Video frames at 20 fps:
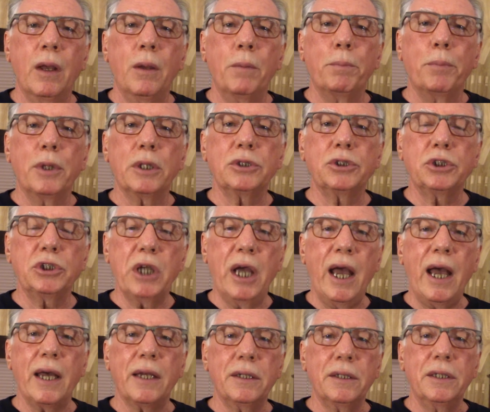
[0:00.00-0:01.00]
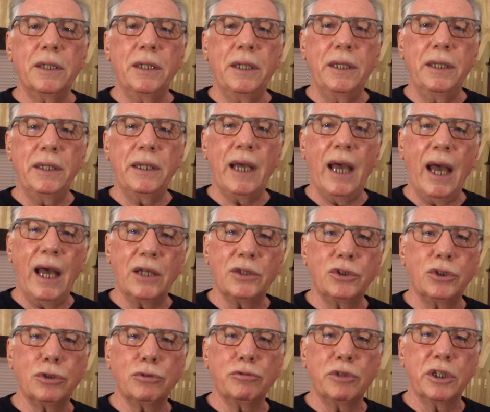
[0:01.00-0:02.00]
but yet he had
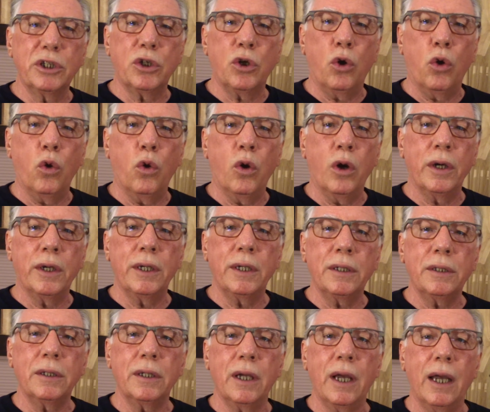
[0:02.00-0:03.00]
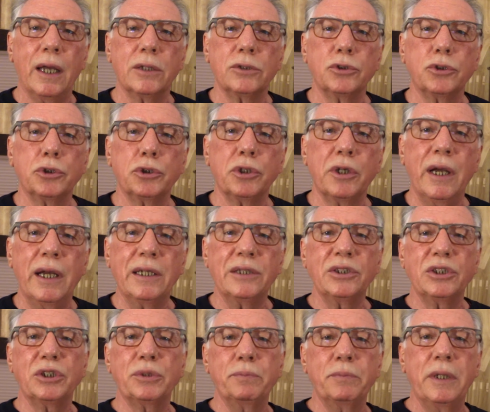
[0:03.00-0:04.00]
to record it and
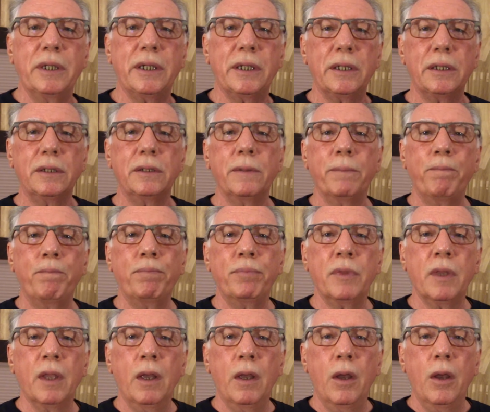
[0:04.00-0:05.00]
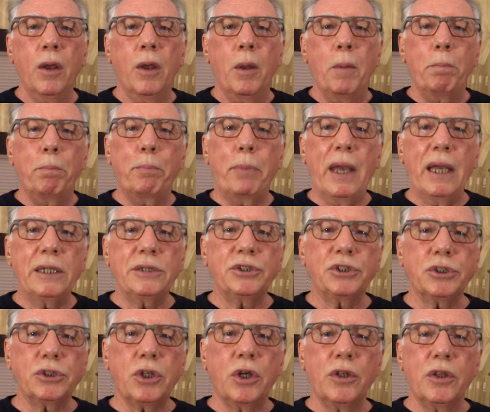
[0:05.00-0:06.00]
transmit it
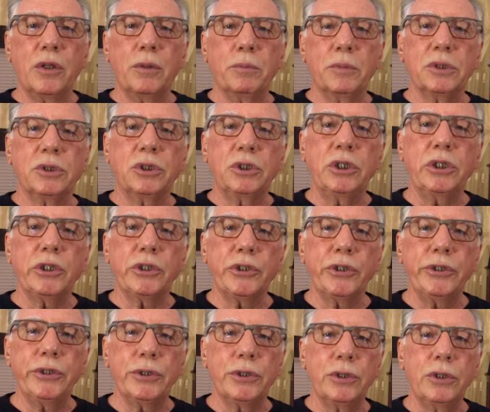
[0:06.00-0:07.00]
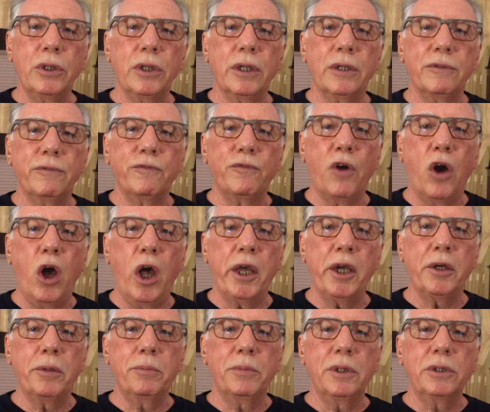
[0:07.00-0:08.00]
based on the material
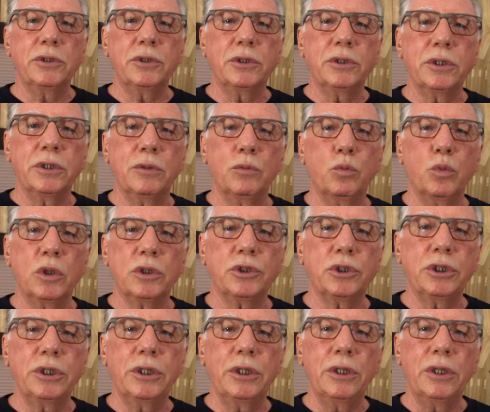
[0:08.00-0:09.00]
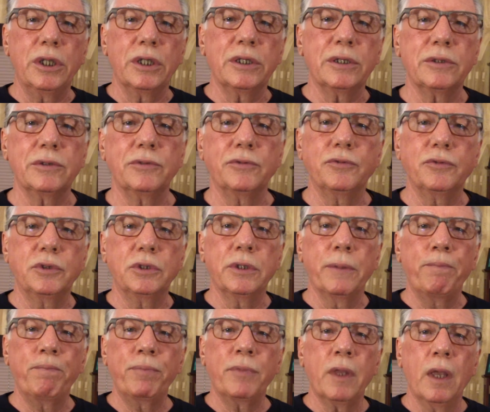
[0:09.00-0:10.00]
environment in which he lived,
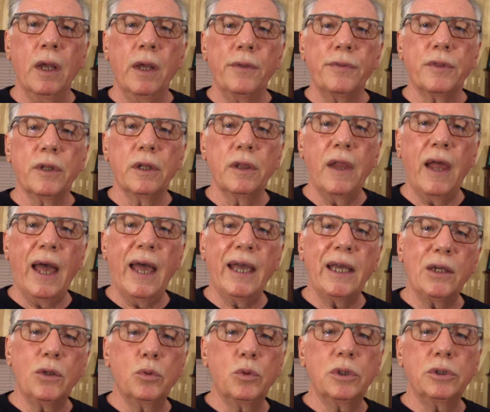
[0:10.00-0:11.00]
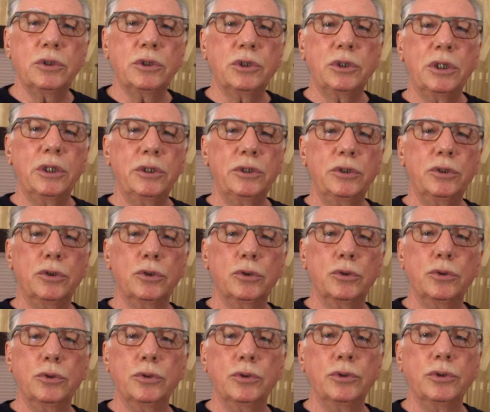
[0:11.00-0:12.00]
the language he
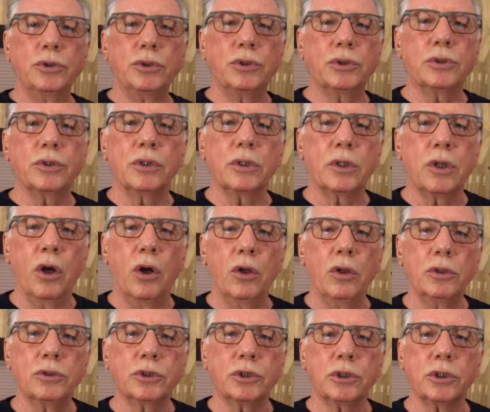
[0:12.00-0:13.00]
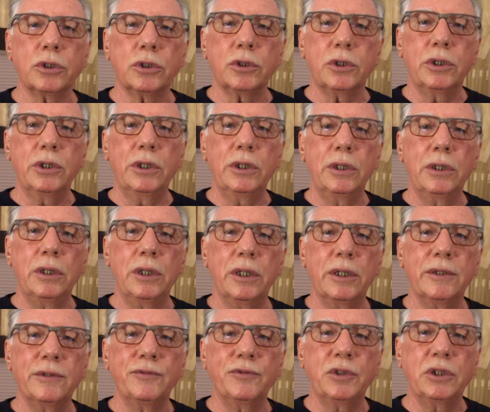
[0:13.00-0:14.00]
used, the culture he
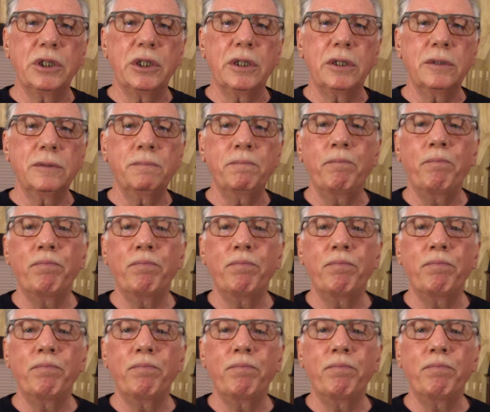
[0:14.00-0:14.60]
lived in.